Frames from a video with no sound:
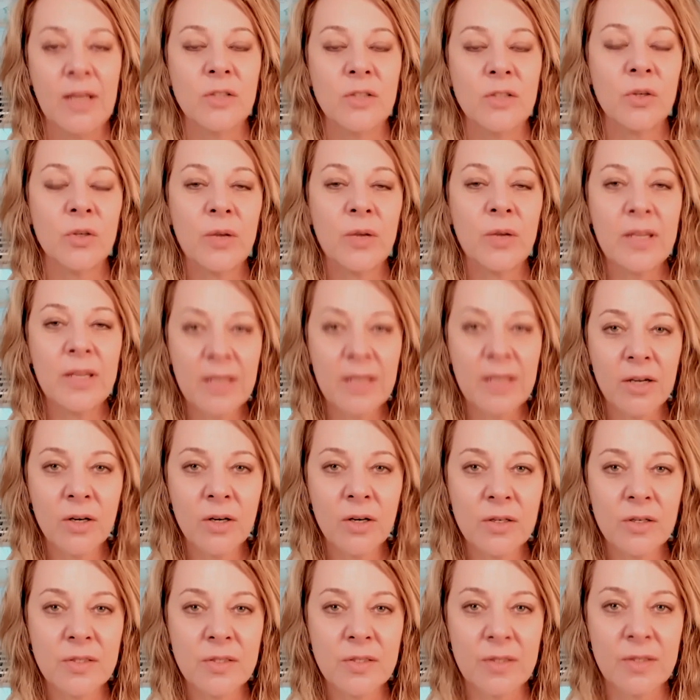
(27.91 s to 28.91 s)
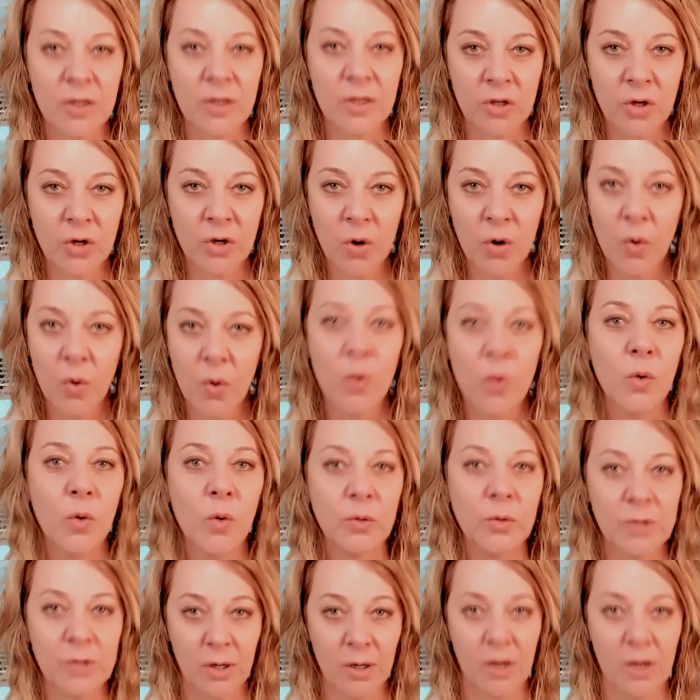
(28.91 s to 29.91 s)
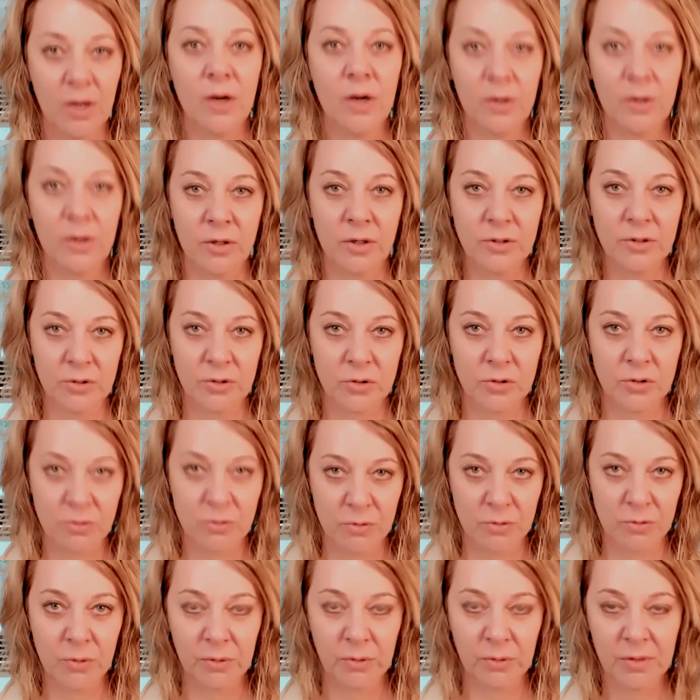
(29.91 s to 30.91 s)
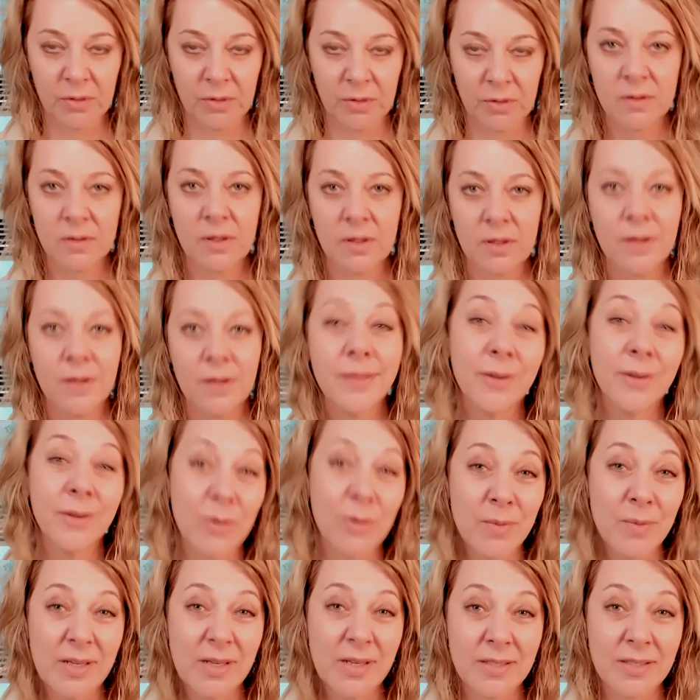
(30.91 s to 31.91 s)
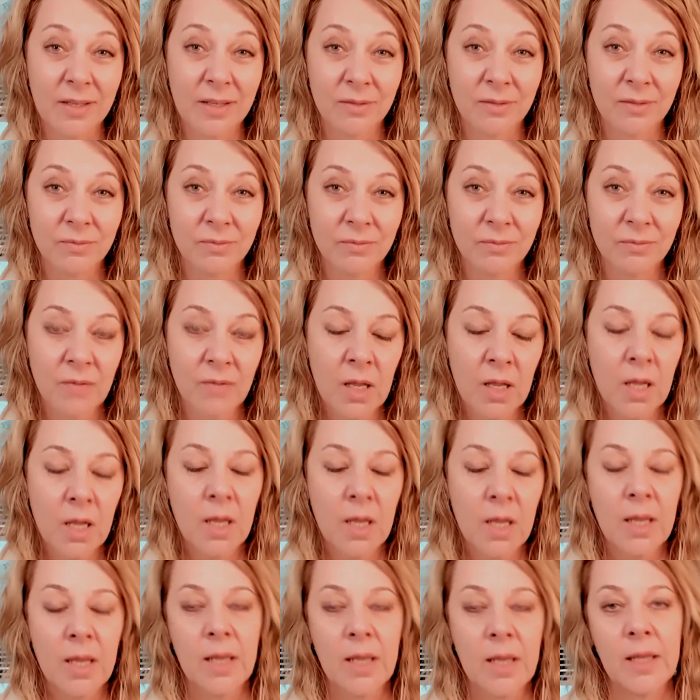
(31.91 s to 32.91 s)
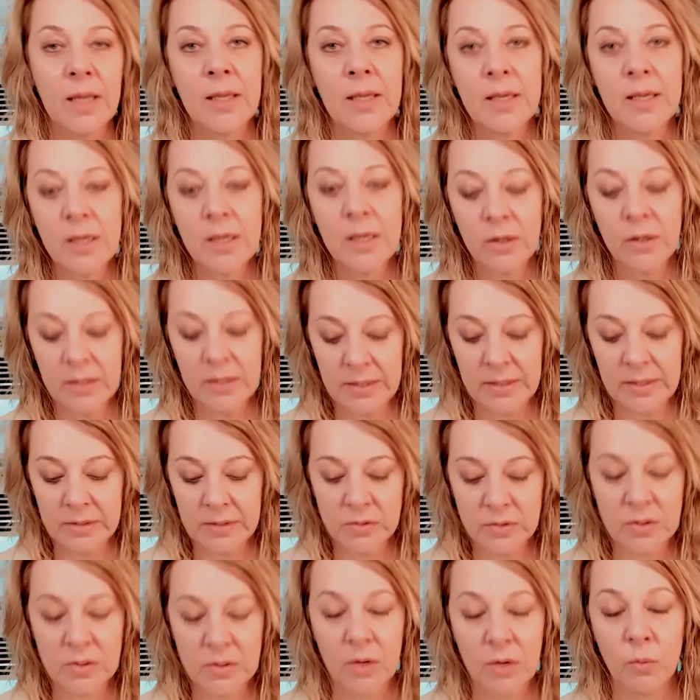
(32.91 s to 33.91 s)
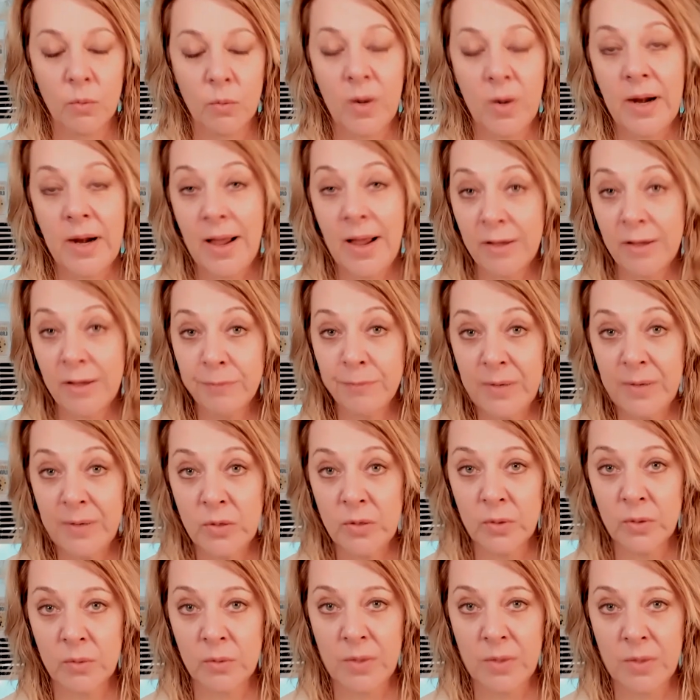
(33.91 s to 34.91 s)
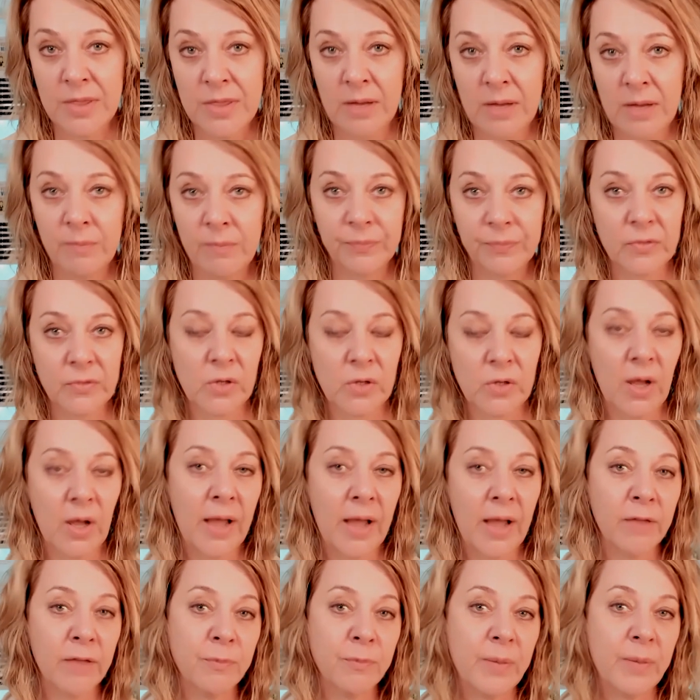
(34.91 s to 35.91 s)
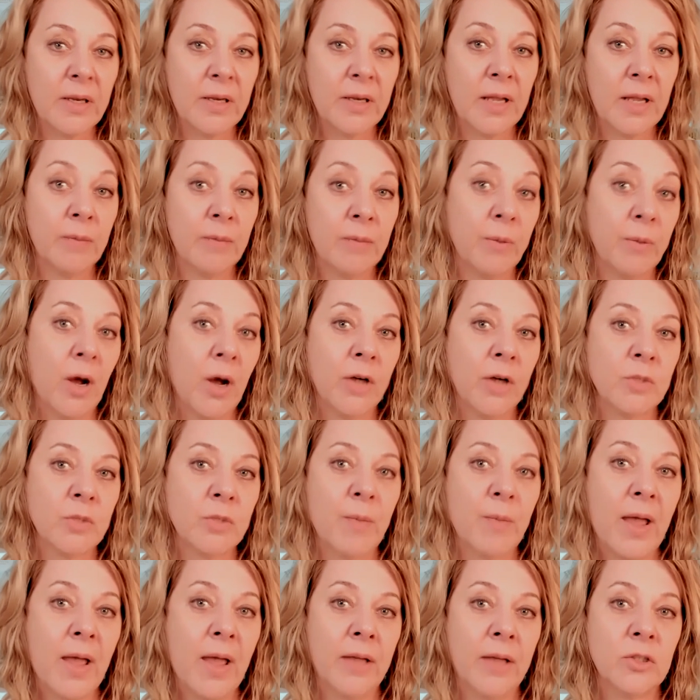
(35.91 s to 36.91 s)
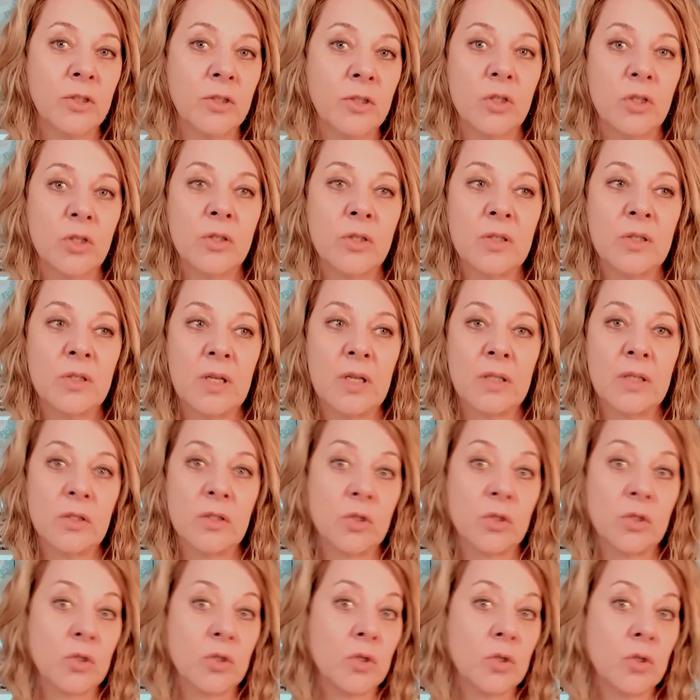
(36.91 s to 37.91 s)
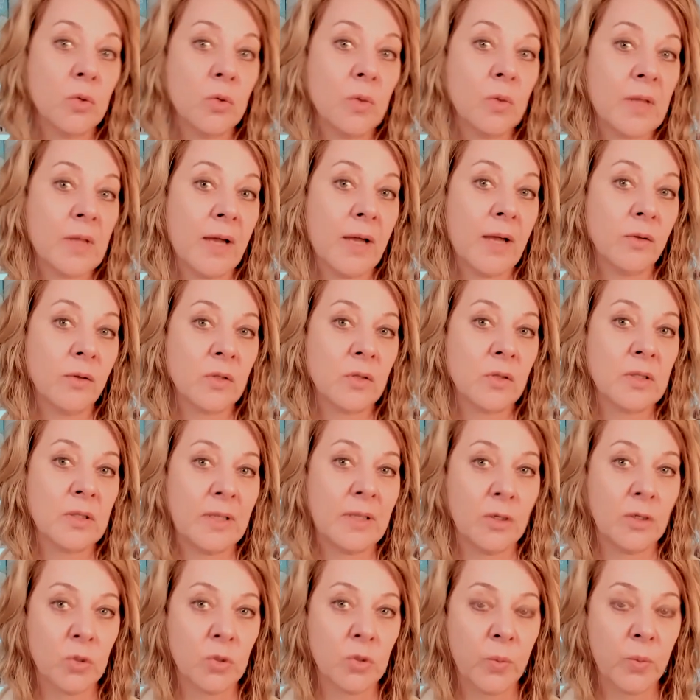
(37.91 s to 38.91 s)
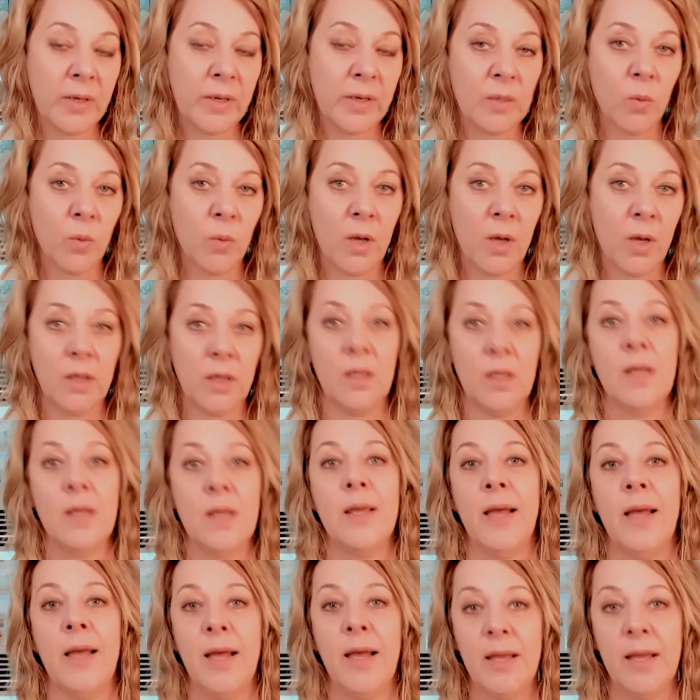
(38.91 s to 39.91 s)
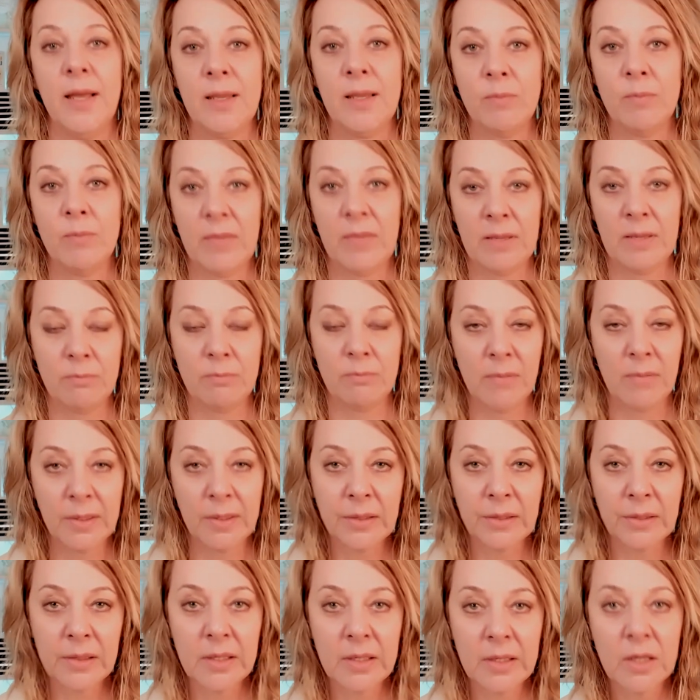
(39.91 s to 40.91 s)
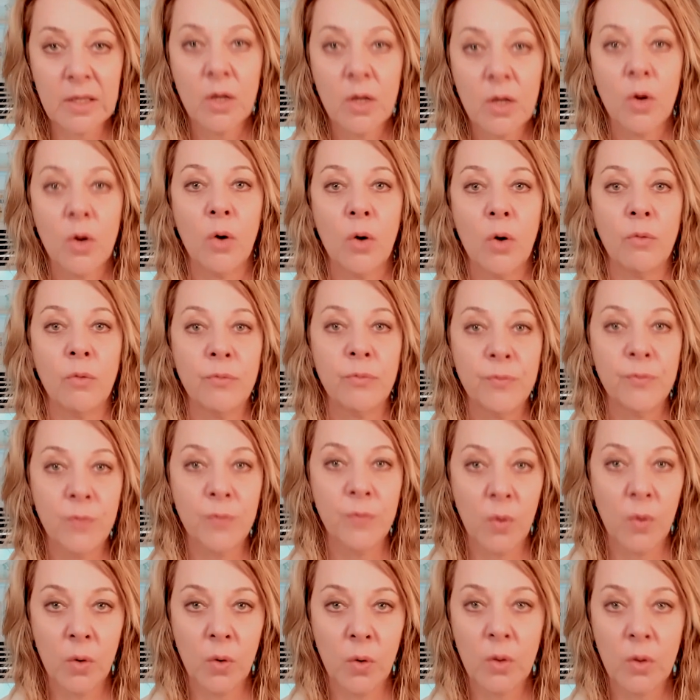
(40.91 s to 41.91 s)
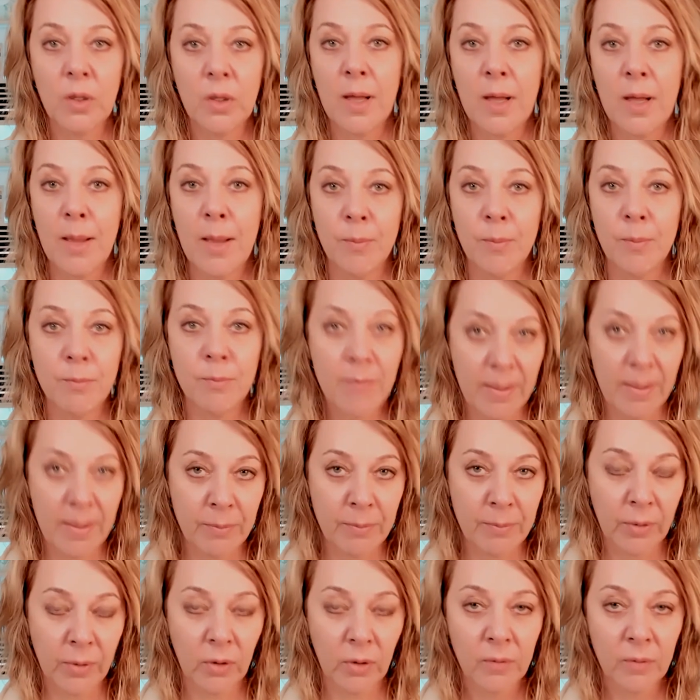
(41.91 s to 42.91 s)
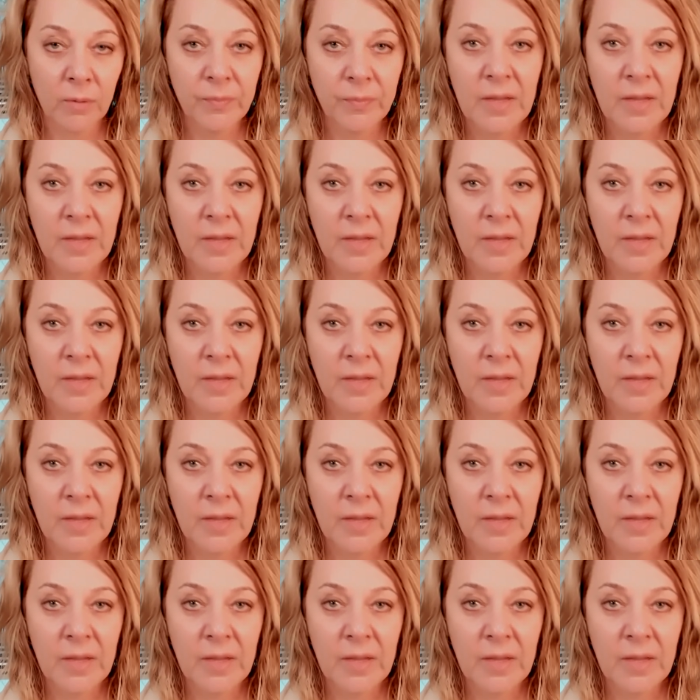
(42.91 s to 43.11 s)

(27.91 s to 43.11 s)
So here's the cold, hard truth they're amazing here is what I've been doing with them. So I've been at Podmatch since 2021. I am a monthly full member.